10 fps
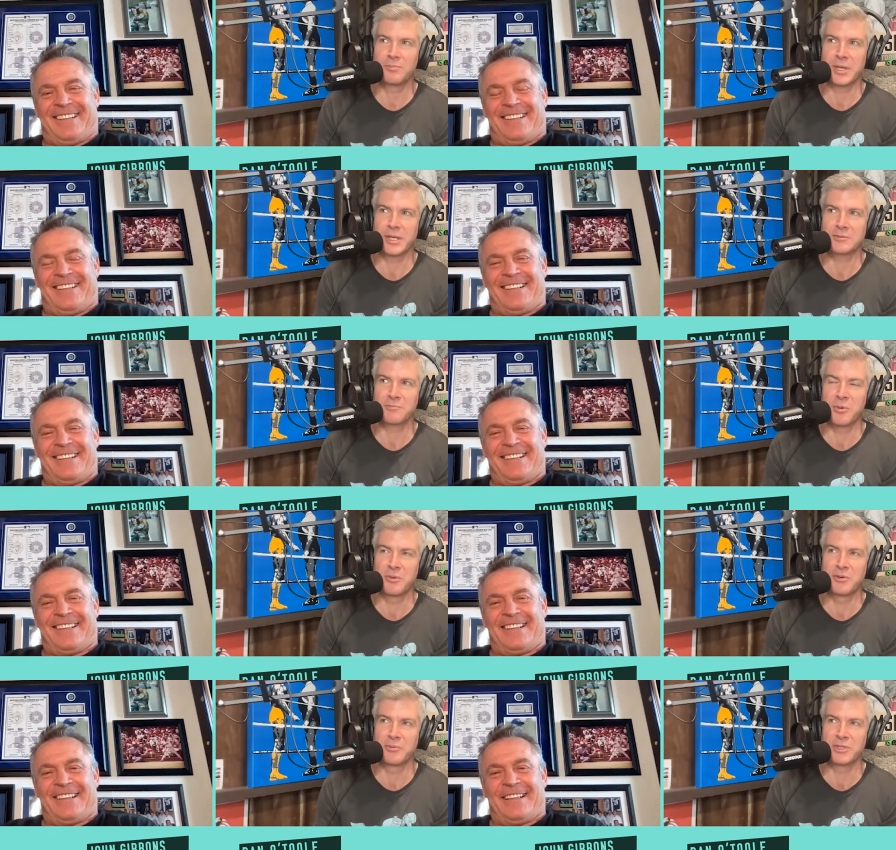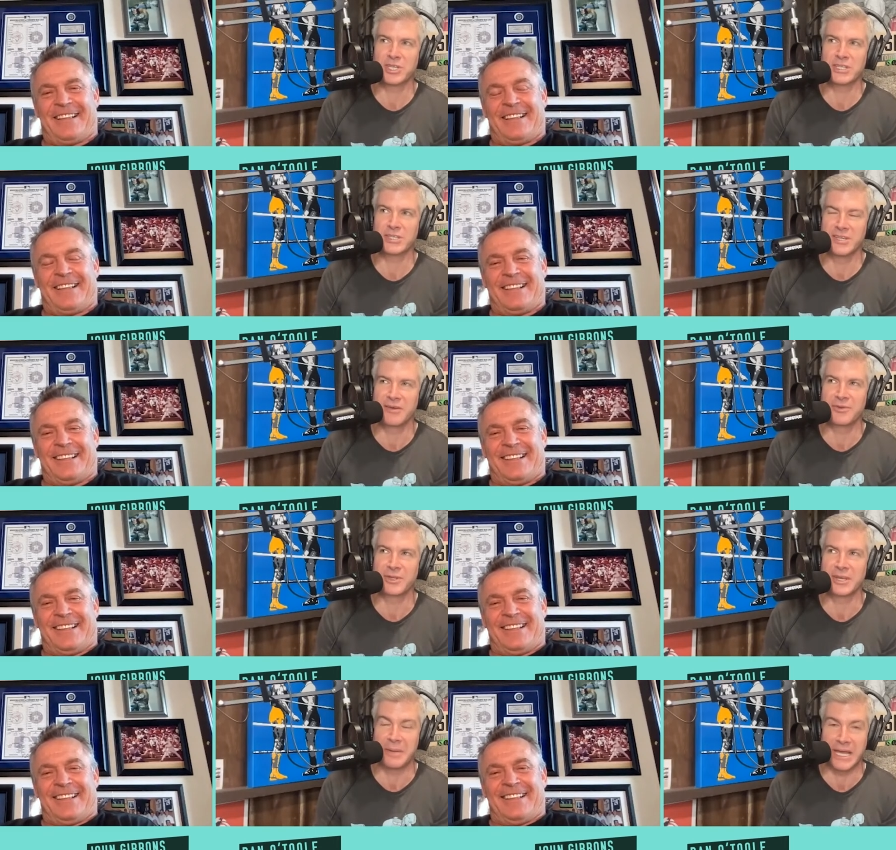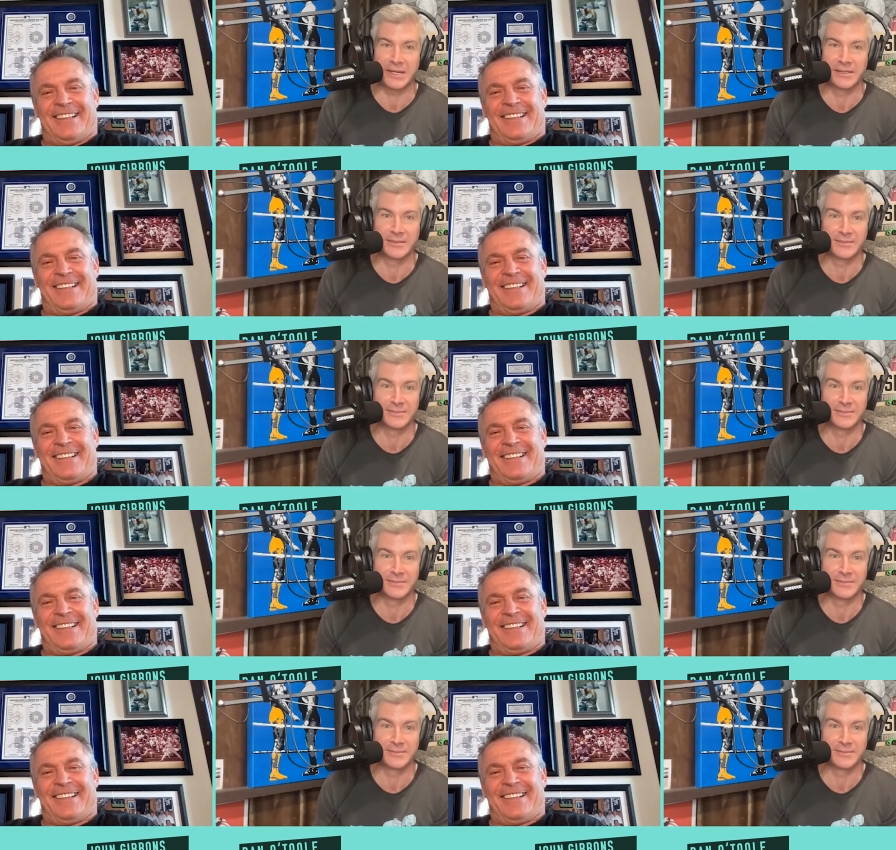Speaker 1: biggest moment in which I did not feel like a man.